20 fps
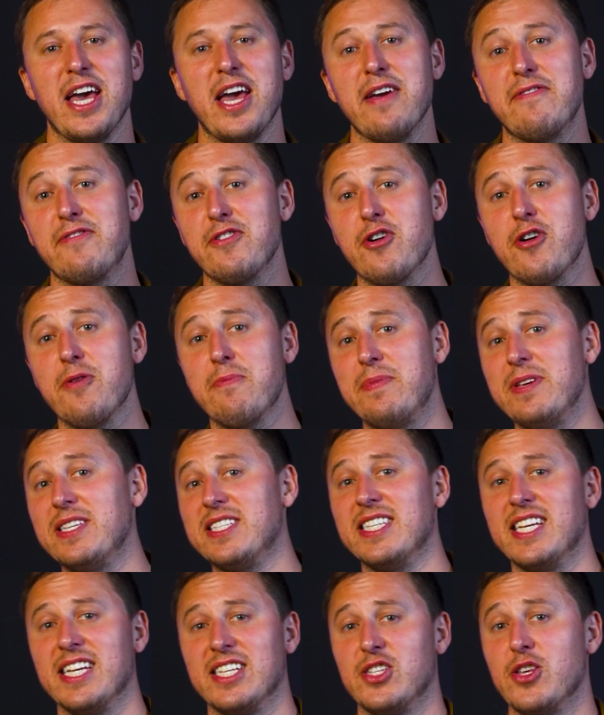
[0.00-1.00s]
If you're a
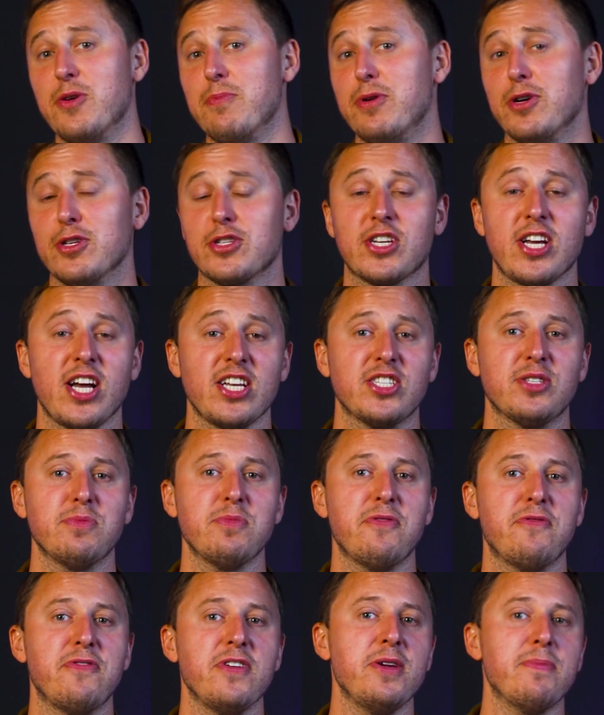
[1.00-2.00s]
business that puts
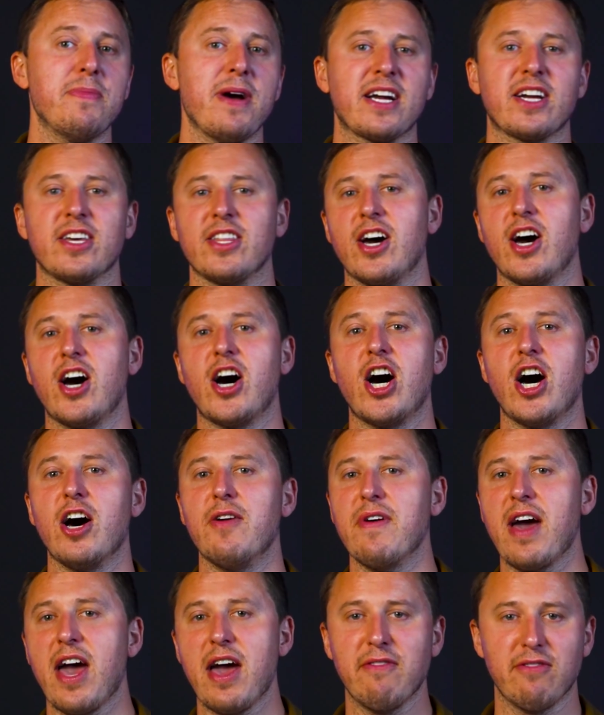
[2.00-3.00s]
customer feedback at the
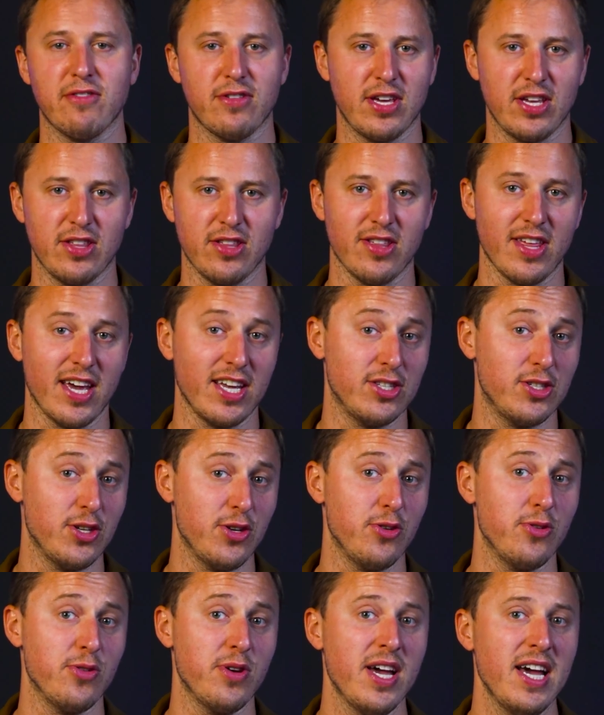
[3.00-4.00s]
heart of everything that they
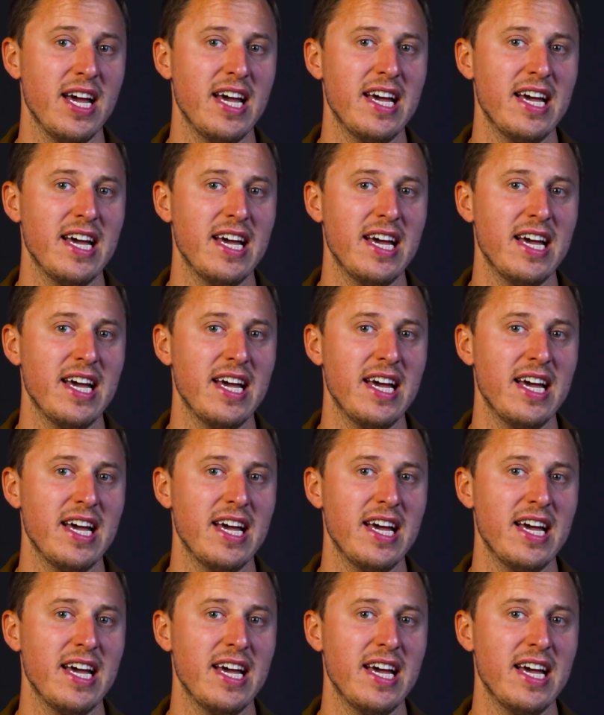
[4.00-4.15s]
do,